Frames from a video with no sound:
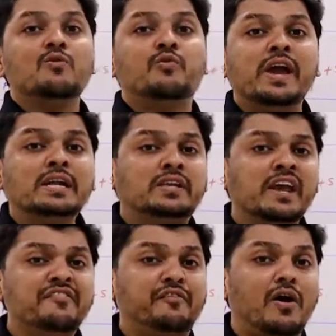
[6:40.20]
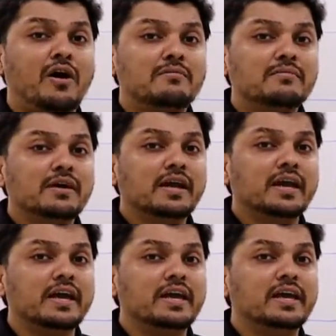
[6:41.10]
V3 form
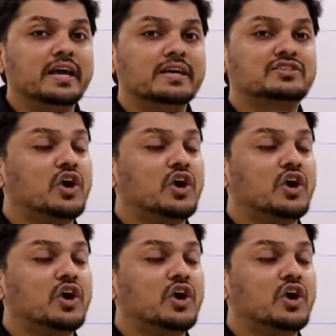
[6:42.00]
is